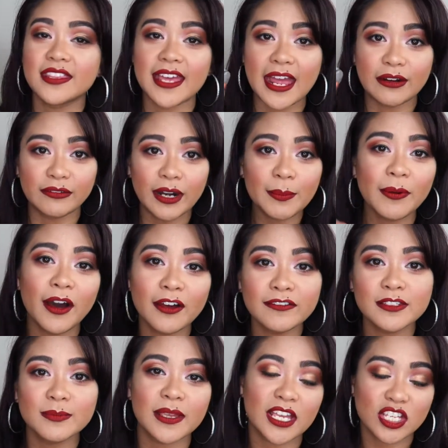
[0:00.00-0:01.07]
than
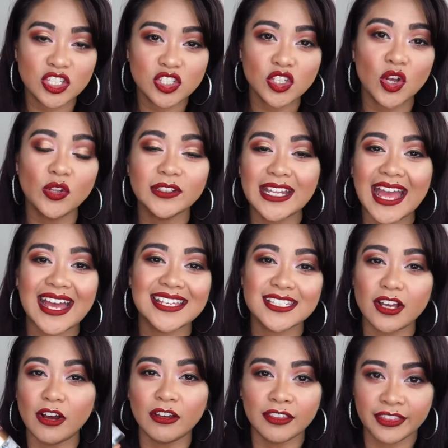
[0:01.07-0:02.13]
ripoffs being sold as
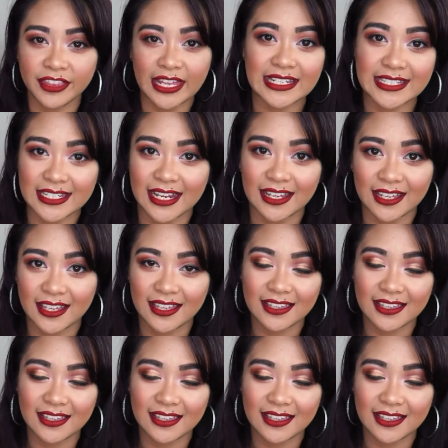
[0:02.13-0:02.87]
authentic.